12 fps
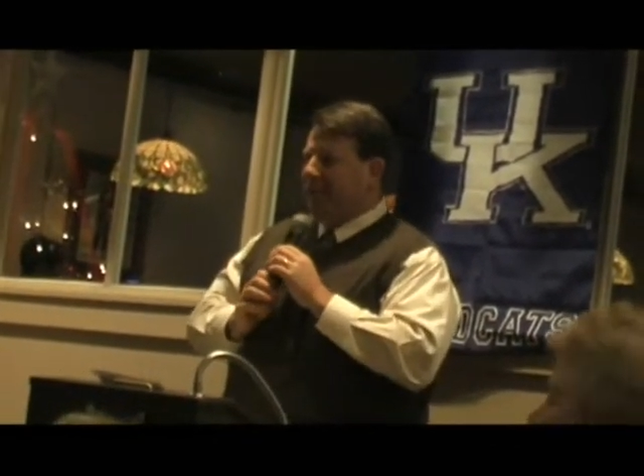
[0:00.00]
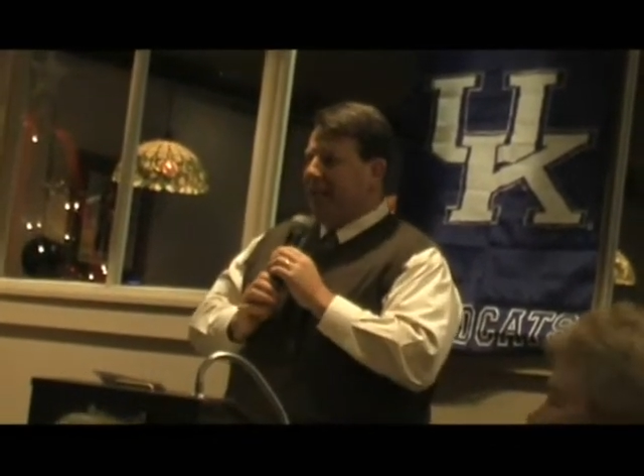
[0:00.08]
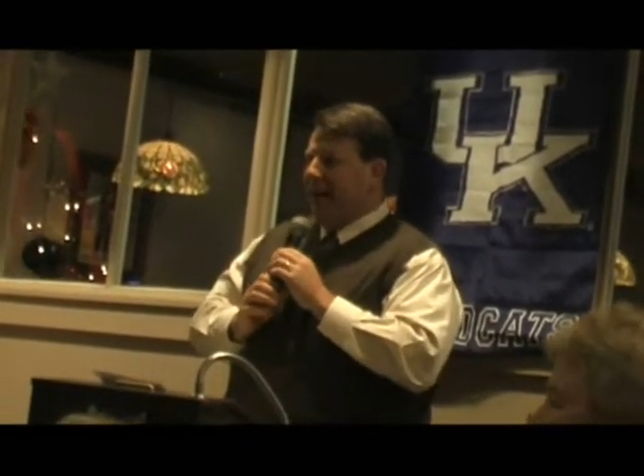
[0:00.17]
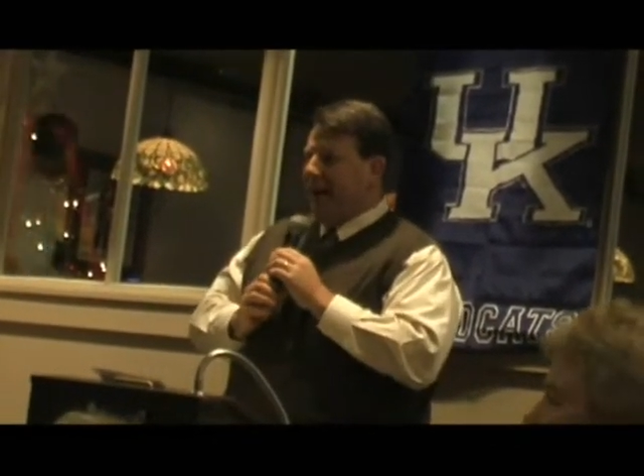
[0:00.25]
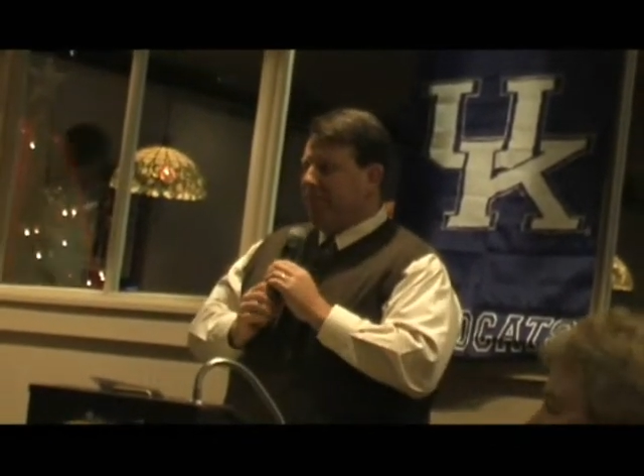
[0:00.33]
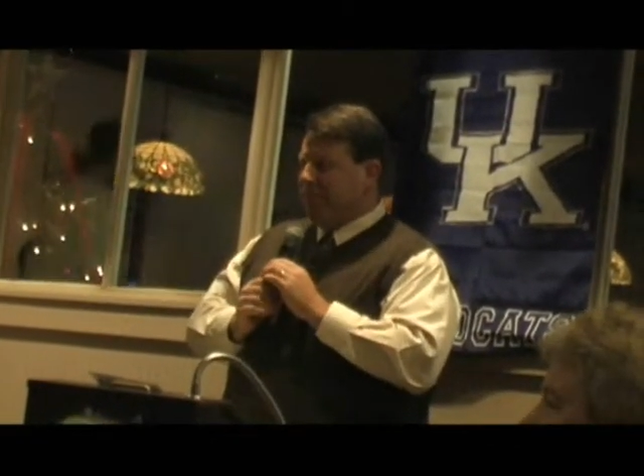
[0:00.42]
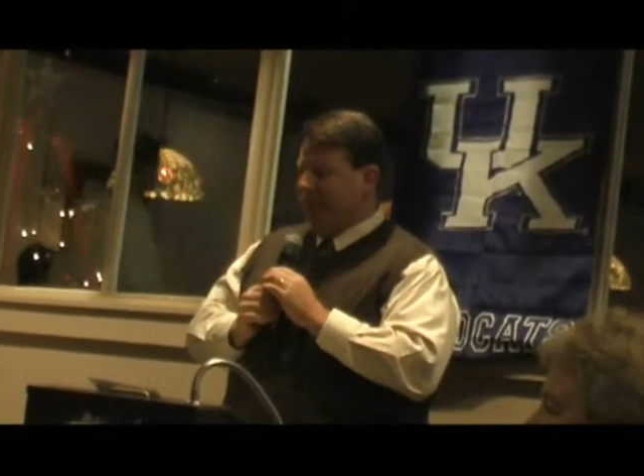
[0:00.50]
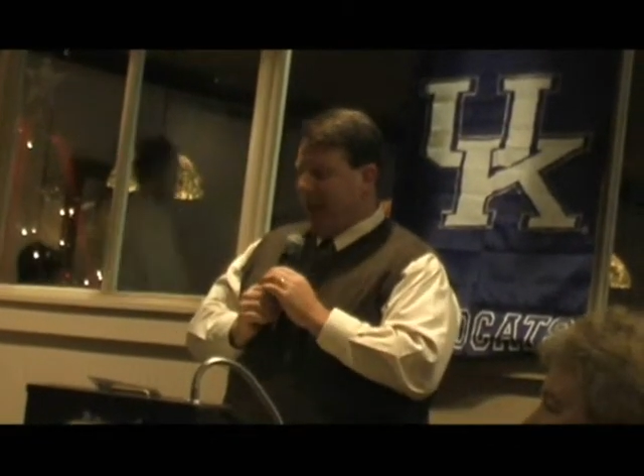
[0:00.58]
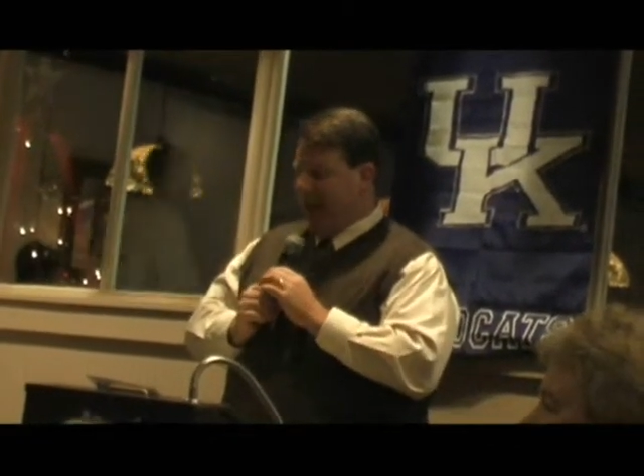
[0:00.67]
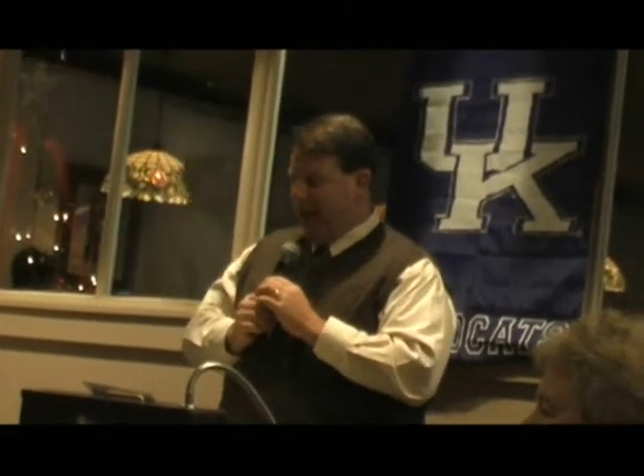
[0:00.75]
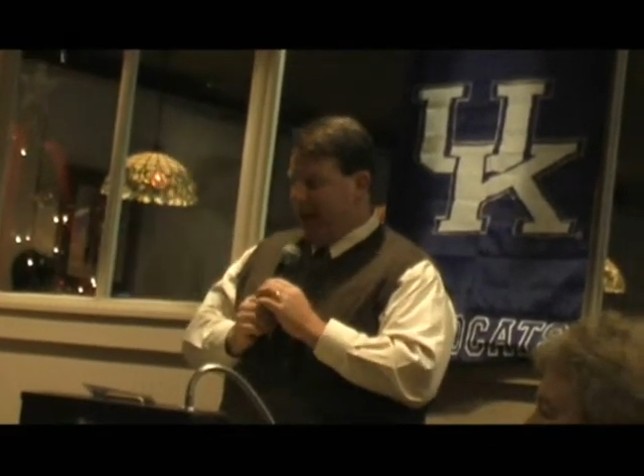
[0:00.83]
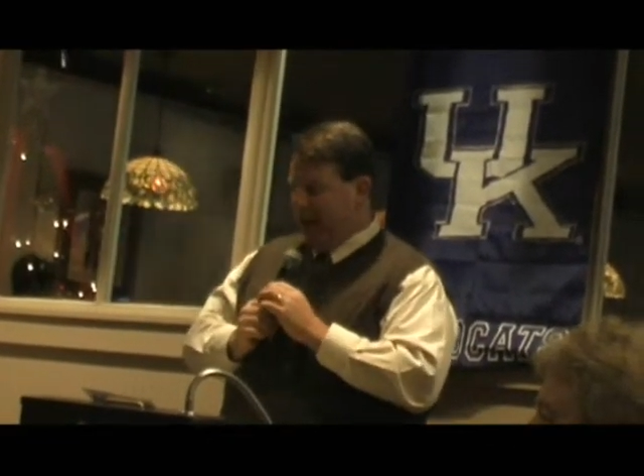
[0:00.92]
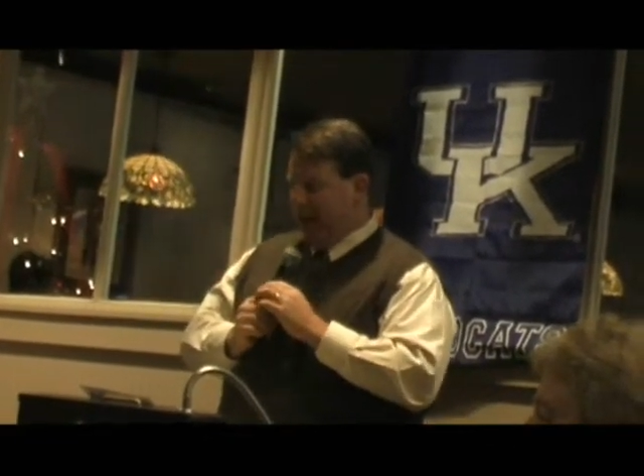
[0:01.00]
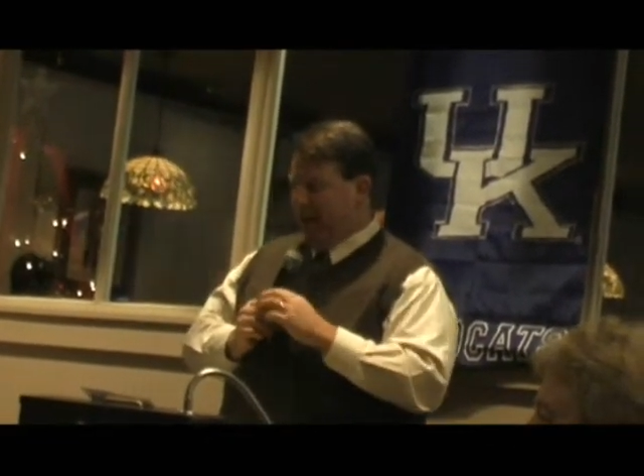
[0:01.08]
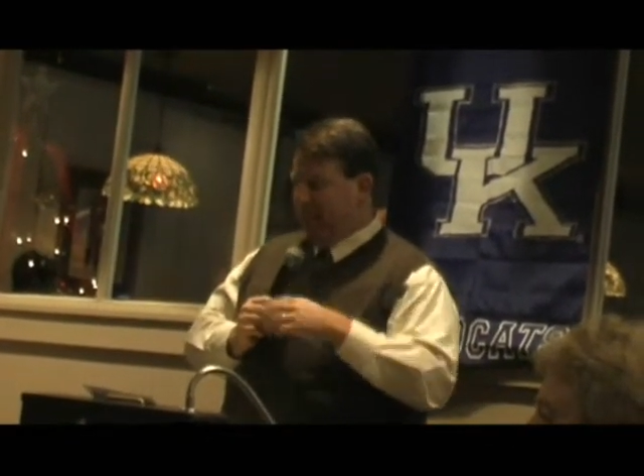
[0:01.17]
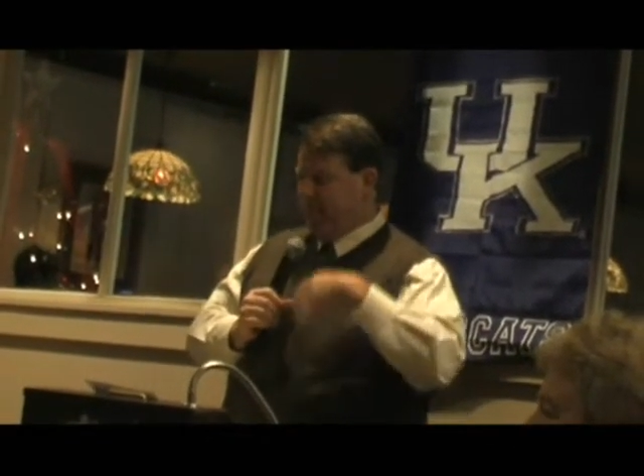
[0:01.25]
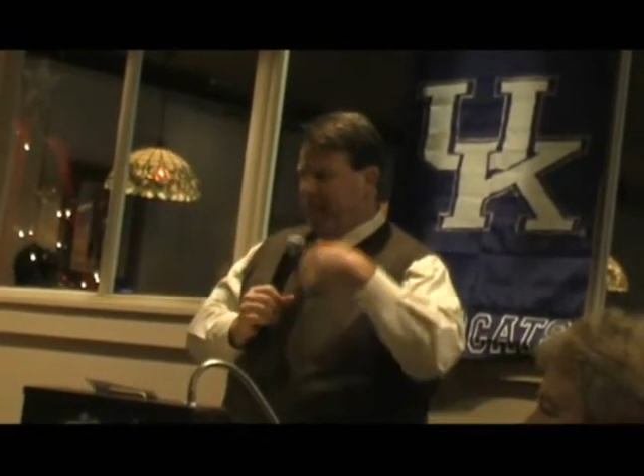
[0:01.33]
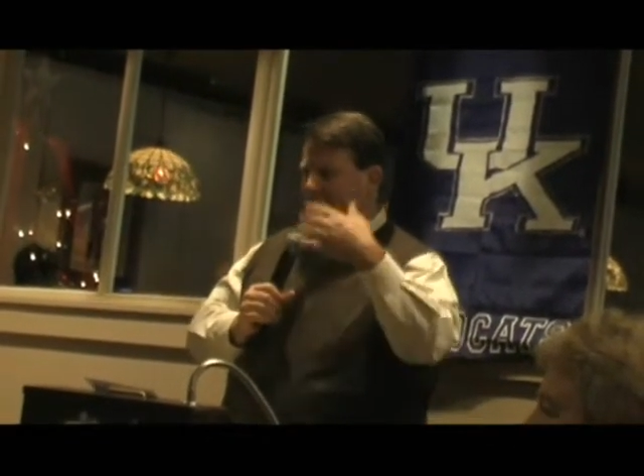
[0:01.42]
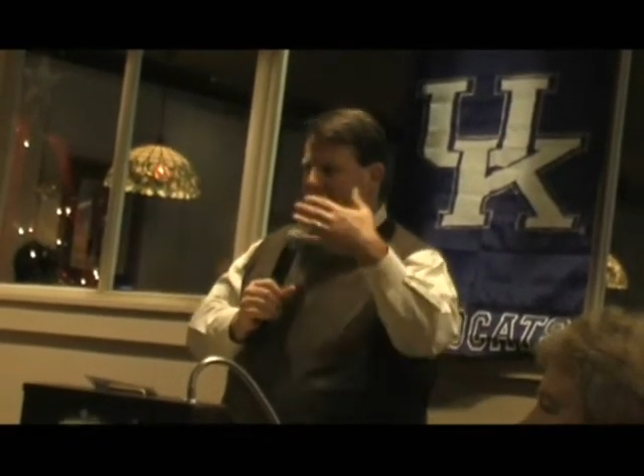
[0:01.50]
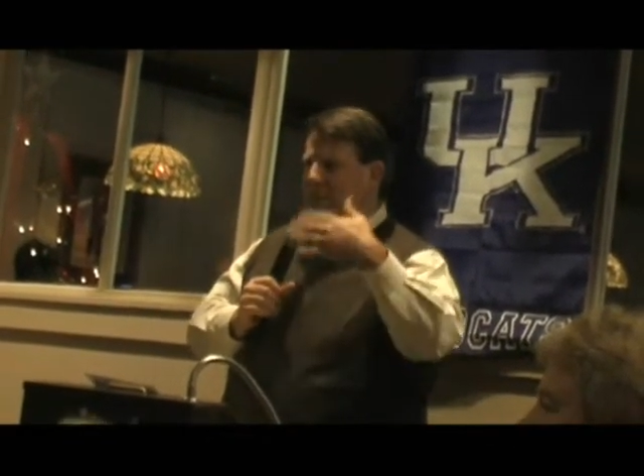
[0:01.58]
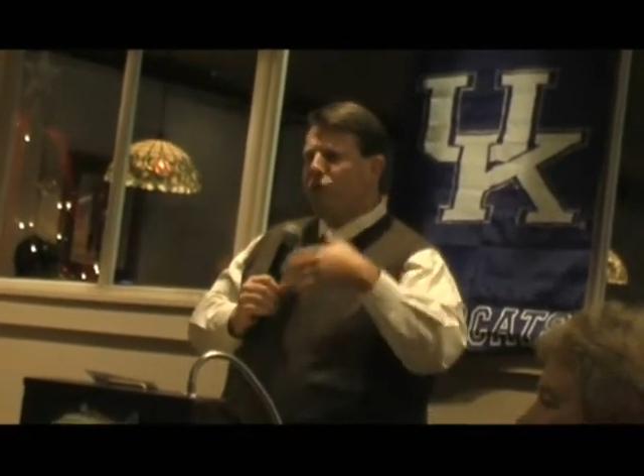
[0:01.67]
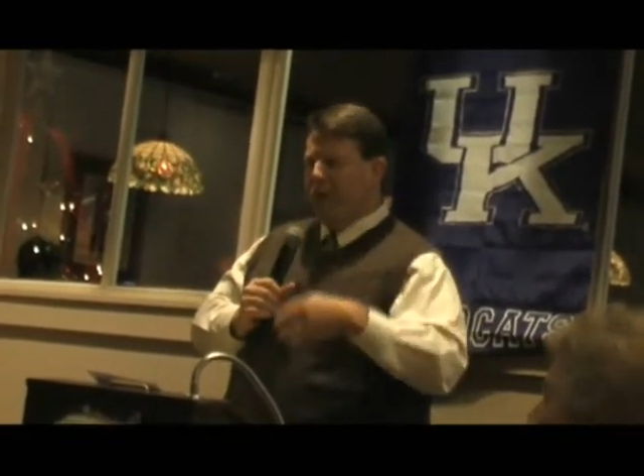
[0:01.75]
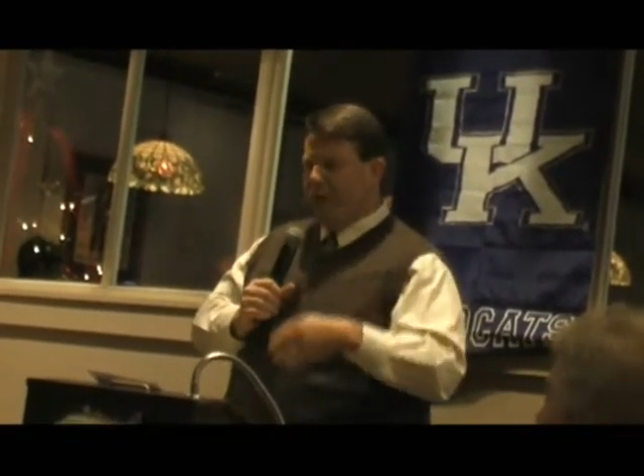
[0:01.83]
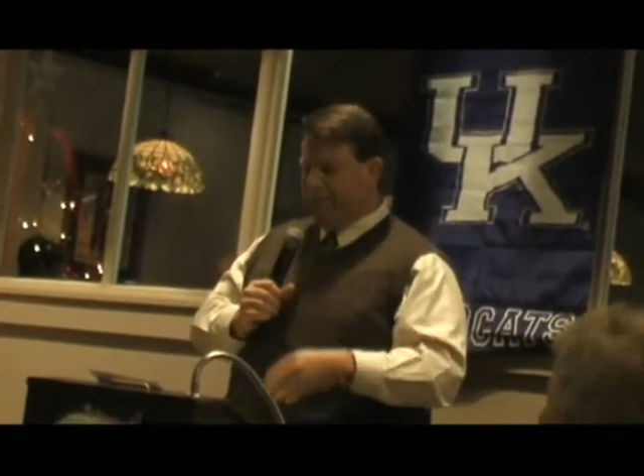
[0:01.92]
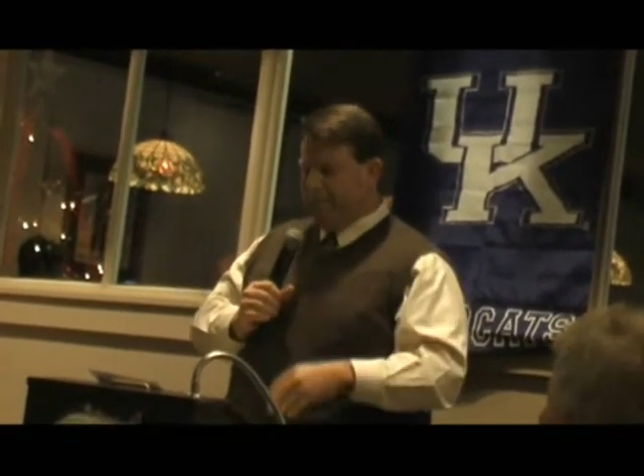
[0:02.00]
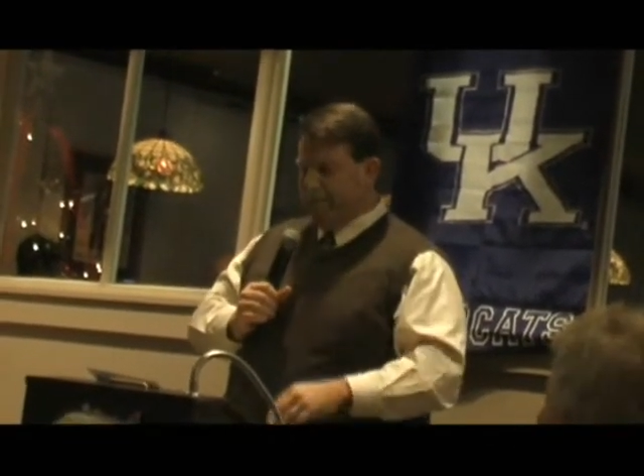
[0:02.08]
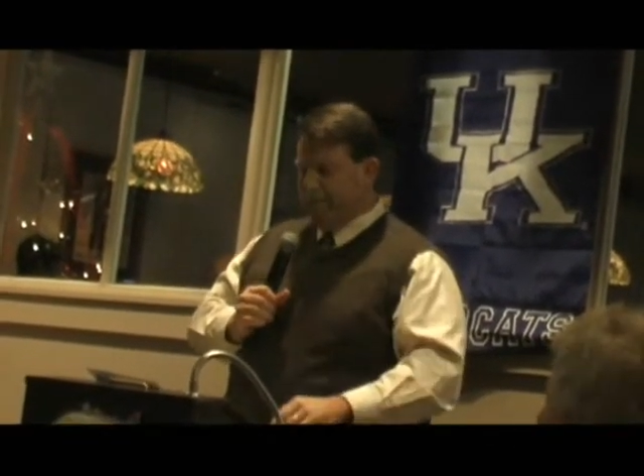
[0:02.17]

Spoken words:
inside and adding to it.